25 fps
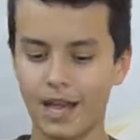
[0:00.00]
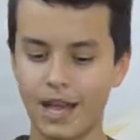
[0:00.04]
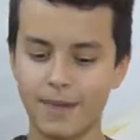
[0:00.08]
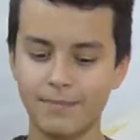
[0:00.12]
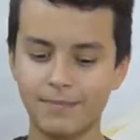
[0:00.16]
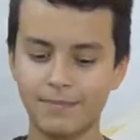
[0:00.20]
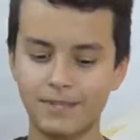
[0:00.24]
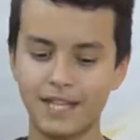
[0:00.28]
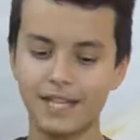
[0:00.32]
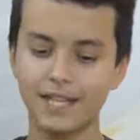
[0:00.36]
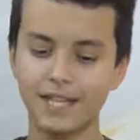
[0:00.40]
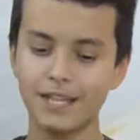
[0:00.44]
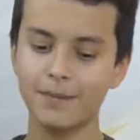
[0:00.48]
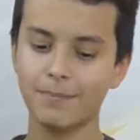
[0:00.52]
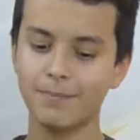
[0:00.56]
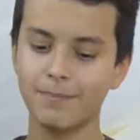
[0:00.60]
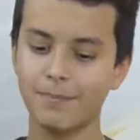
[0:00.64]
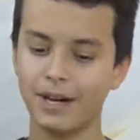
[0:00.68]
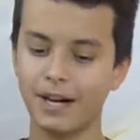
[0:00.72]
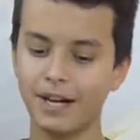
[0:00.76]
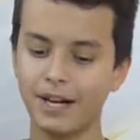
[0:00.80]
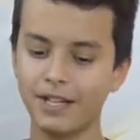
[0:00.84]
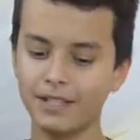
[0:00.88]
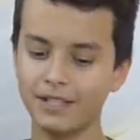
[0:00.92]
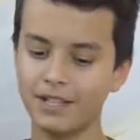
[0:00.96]
I'm taking
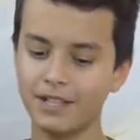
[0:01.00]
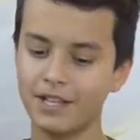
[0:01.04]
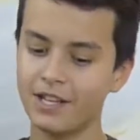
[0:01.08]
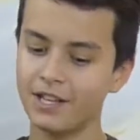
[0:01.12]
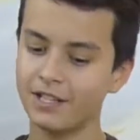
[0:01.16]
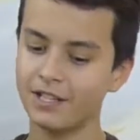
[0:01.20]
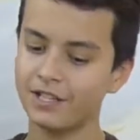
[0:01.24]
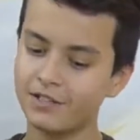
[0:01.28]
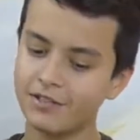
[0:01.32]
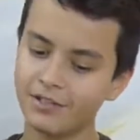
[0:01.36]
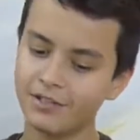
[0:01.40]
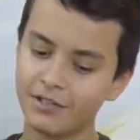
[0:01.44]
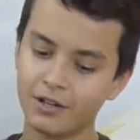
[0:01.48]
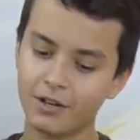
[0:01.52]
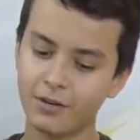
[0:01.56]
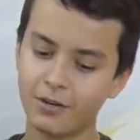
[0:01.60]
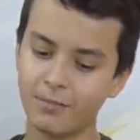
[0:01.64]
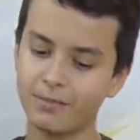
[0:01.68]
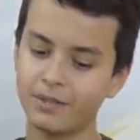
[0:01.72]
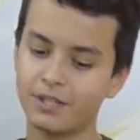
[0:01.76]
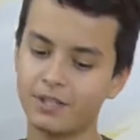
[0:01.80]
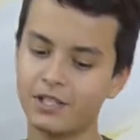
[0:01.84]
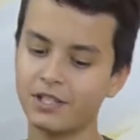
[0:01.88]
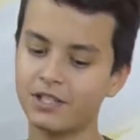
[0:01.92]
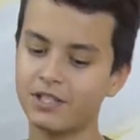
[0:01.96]
part in a history
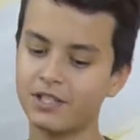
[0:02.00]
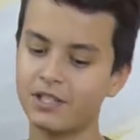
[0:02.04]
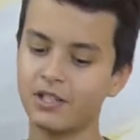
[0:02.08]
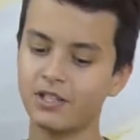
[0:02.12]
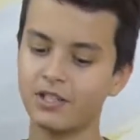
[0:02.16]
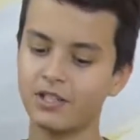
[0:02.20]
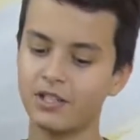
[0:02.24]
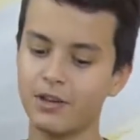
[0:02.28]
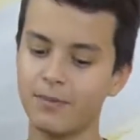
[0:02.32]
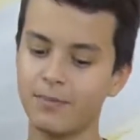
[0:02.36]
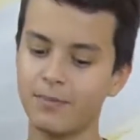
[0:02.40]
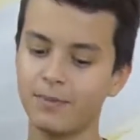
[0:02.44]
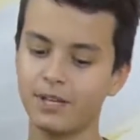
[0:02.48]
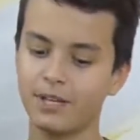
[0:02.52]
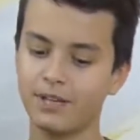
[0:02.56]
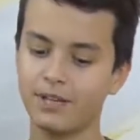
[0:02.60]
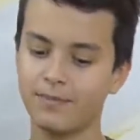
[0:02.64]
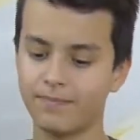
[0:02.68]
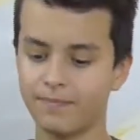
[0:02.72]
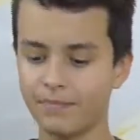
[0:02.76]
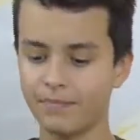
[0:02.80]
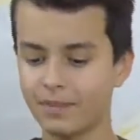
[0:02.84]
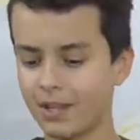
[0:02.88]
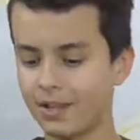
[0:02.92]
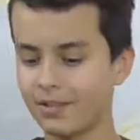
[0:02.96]
competition in Germany.
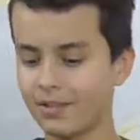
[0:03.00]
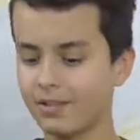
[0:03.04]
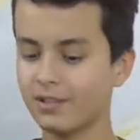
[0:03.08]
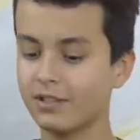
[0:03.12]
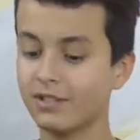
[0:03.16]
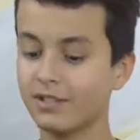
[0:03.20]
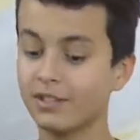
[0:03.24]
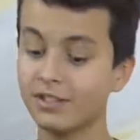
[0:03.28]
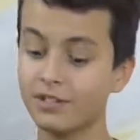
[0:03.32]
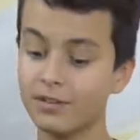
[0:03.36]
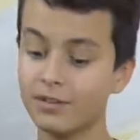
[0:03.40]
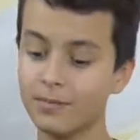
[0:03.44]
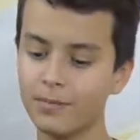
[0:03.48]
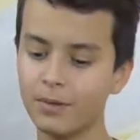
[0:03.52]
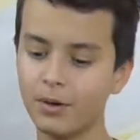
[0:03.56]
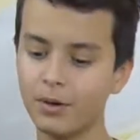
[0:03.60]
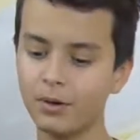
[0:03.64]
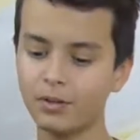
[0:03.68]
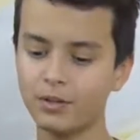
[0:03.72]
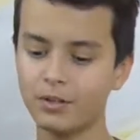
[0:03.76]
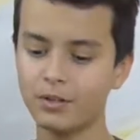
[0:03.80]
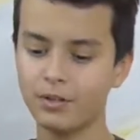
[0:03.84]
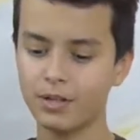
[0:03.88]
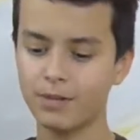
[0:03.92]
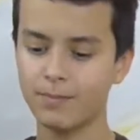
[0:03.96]
This is the
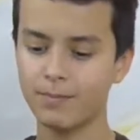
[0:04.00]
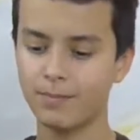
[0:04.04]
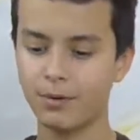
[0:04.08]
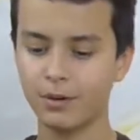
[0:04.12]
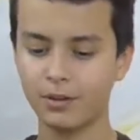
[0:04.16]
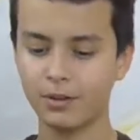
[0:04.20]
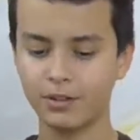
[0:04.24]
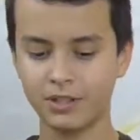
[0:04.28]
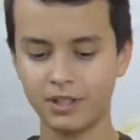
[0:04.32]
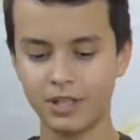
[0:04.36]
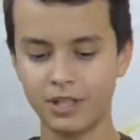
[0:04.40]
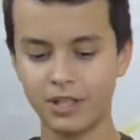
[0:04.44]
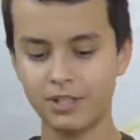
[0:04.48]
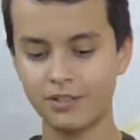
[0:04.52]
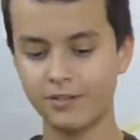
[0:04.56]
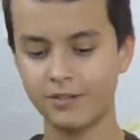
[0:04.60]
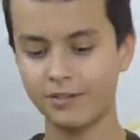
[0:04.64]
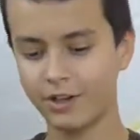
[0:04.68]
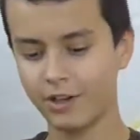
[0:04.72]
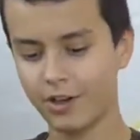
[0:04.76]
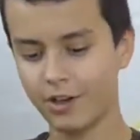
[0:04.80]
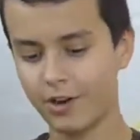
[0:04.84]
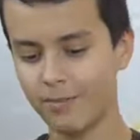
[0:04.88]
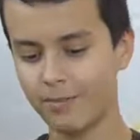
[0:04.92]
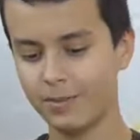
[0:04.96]
most important
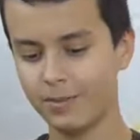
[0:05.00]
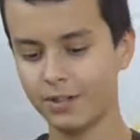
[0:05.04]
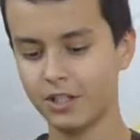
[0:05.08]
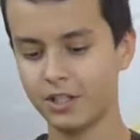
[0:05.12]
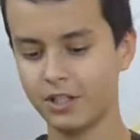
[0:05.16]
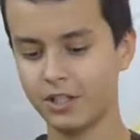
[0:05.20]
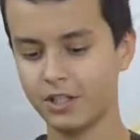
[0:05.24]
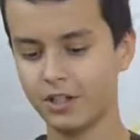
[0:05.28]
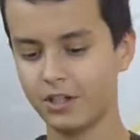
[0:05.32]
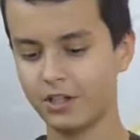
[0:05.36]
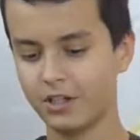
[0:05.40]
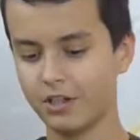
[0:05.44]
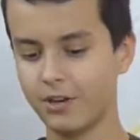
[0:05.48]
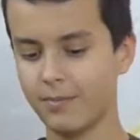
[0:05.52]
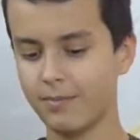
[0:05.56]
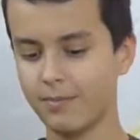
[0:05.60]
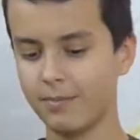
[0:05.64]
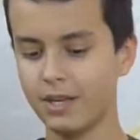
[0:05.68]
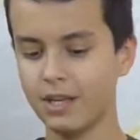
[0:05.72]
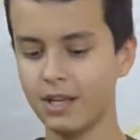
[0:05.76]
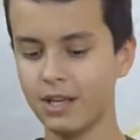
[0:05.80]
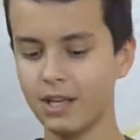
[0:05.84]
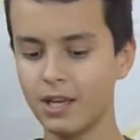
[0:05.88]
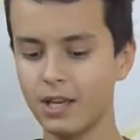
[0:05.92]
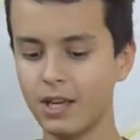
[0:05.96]
history competition in
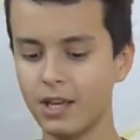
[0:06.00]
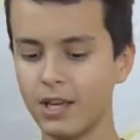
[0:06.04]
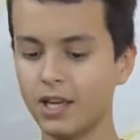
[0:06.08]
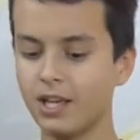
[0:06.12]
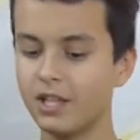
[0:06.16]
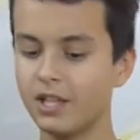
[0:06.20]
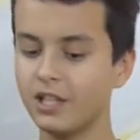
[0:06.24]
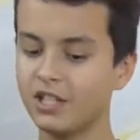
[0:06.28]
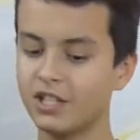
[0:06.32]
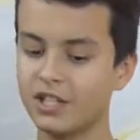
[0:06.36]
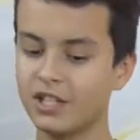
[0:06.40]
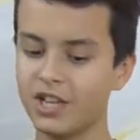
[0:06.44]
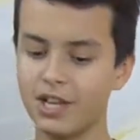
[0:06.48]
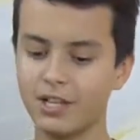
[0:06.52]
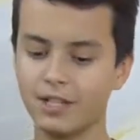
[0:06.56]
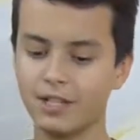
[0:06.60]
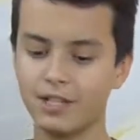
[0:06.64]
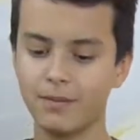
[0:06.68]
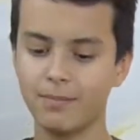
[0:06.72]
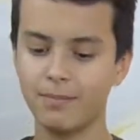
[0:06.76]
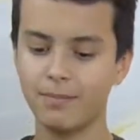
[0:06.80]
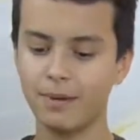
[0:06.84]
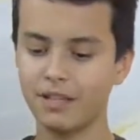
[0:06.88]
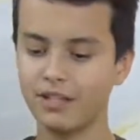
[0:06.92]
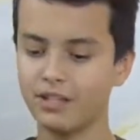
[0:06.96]
Germany,
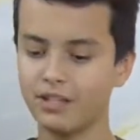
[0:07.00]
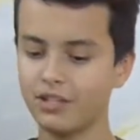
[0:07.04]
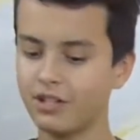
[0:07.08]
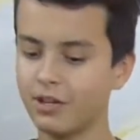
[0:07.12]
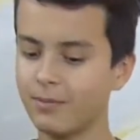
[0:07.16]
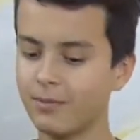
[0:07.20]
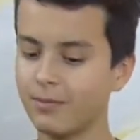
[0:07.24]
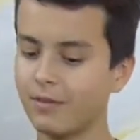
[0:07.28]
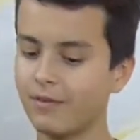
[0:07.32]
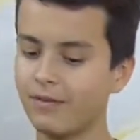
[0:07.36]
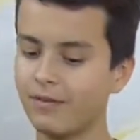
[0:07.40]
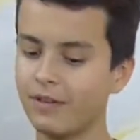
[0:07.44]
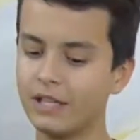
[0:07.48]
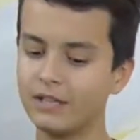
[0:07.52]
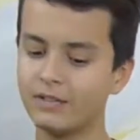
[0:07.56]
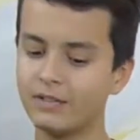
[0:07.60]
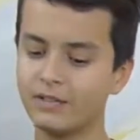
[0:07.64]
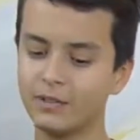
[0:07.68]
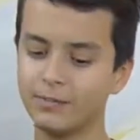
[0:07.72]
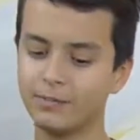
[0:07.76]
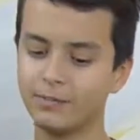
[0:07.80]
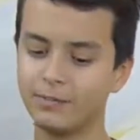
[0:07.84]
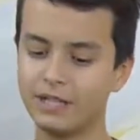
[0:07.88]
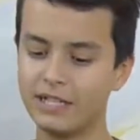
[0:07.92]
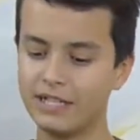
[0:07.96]
initiated by the German
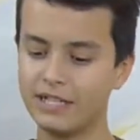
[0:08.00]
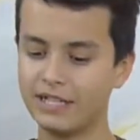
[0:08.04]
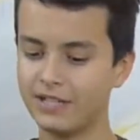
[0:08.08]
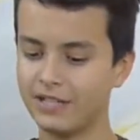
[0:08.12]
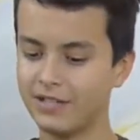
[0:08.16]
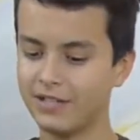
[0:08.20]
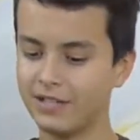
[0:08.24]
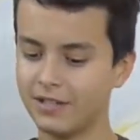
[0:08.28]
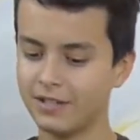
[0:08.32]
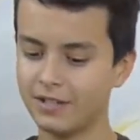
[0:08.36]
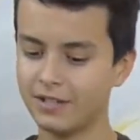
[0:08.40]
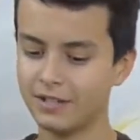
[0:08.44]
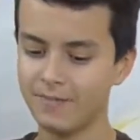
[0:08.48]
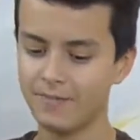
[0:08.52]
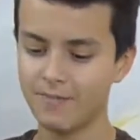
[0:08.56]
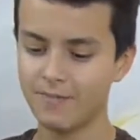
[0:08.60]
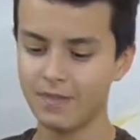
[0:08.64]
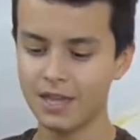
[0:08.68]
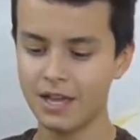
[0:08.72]
federal president.